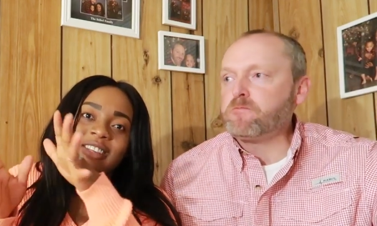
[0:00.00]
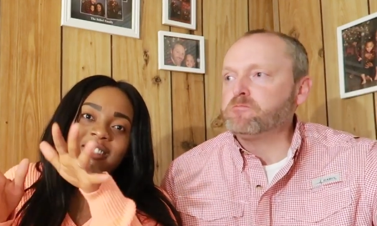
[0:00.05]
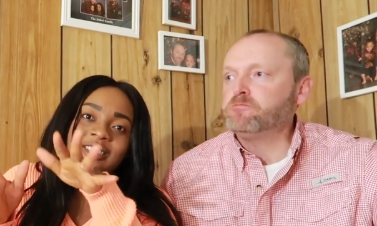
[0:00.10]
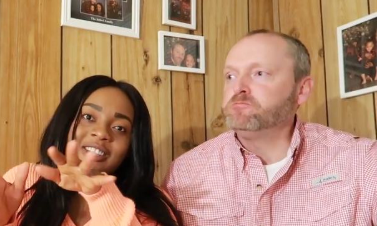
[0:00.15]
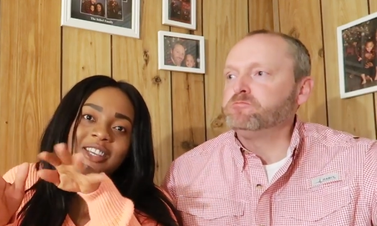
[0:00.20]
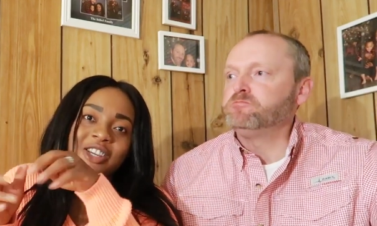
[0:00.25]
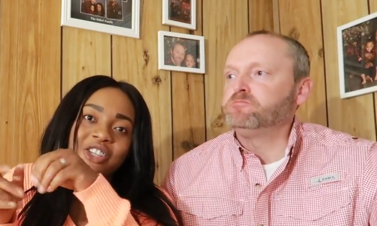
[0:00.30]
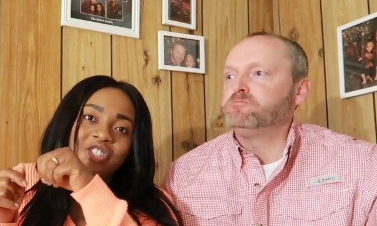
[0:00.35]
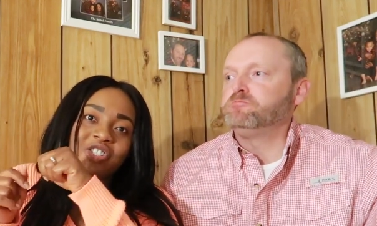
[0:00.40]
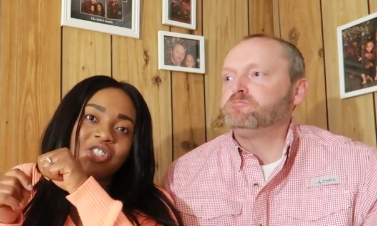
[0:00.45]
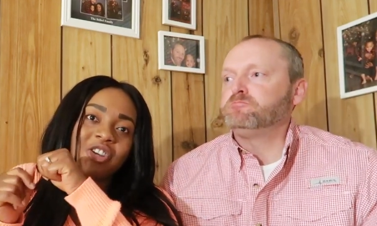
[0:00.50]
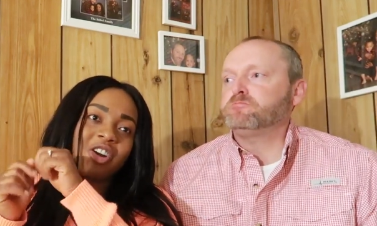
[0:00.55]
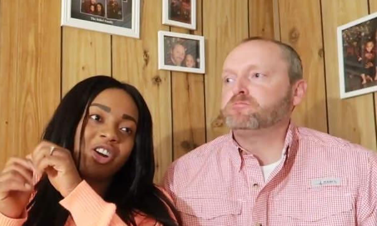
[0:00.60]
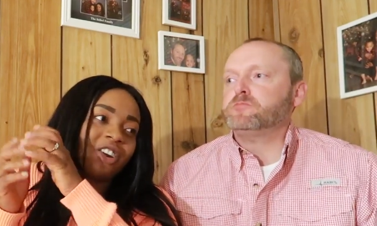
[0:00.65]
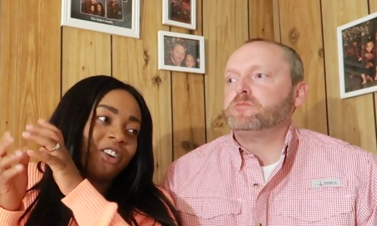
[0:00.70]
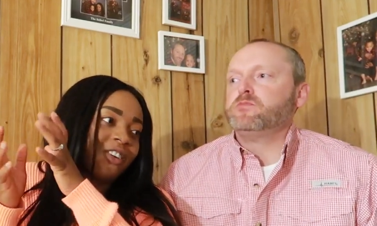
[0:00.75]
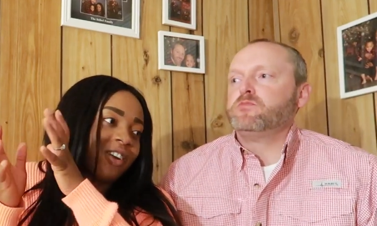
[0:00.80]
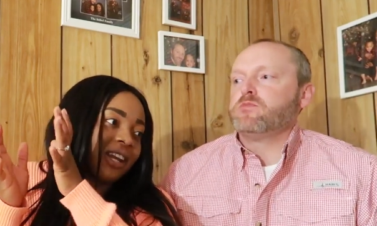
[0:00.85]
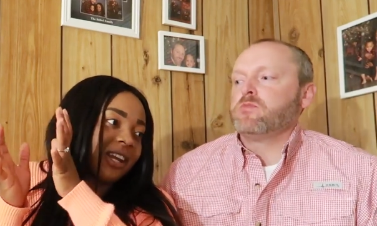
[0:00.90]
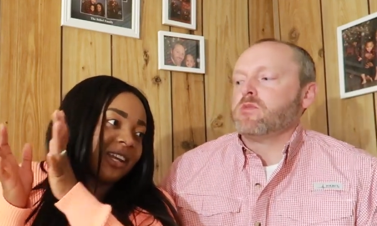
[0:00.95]
Speaker 1: take a
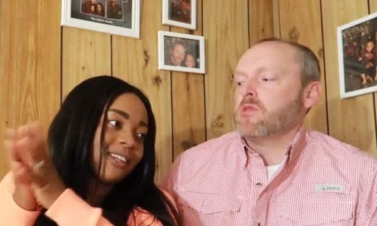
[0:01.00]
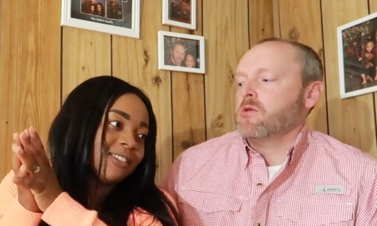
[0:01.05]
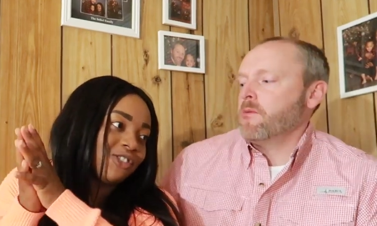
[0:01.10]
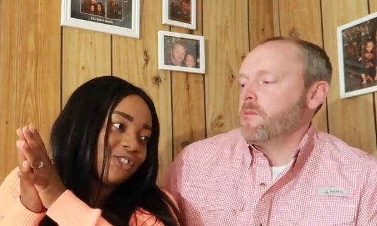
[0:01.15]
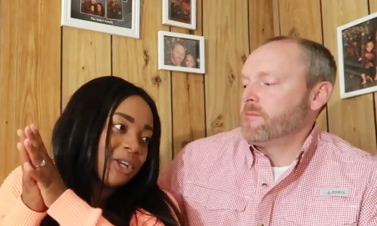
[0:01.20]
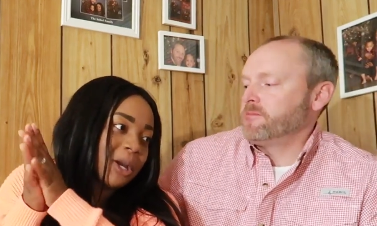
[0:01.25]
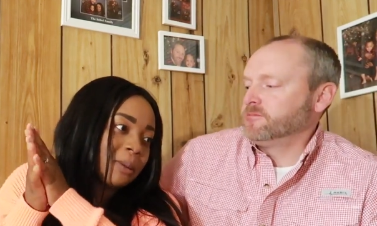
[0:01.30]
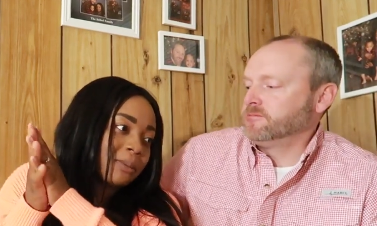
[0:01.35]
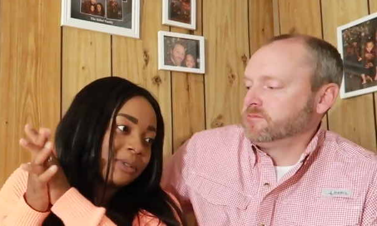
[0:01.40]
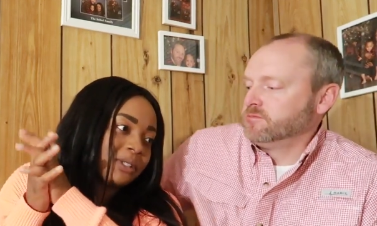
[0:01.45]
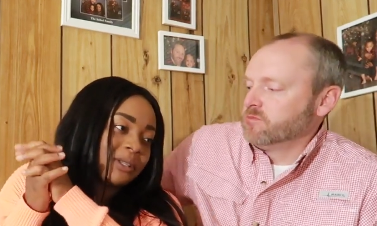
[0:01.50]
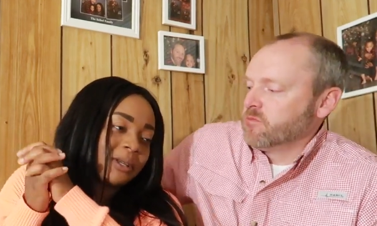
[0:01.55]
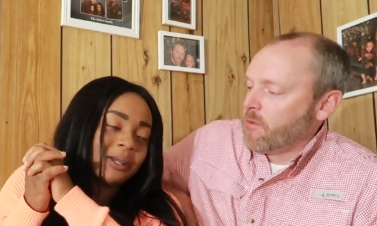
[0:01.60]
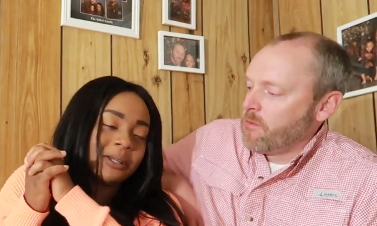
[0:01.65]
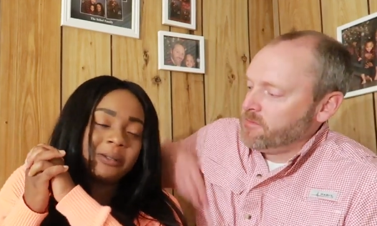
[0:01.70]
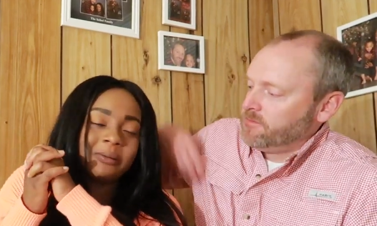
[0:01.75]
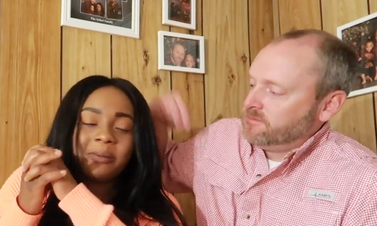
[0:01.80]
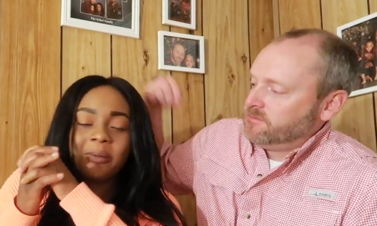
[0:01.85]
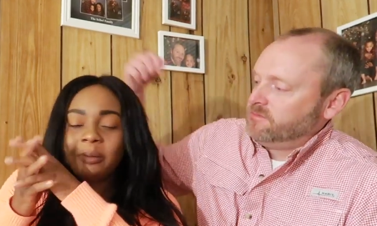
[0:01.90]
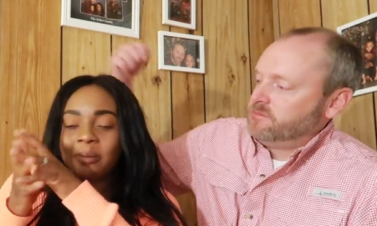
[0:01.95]
shower, Greg jumps
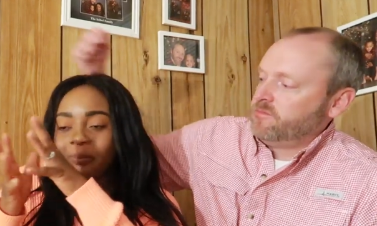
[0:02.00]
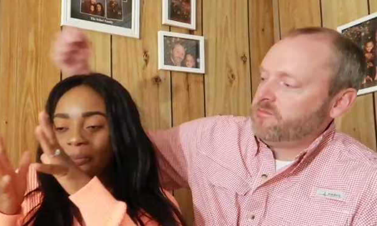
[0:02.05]
in.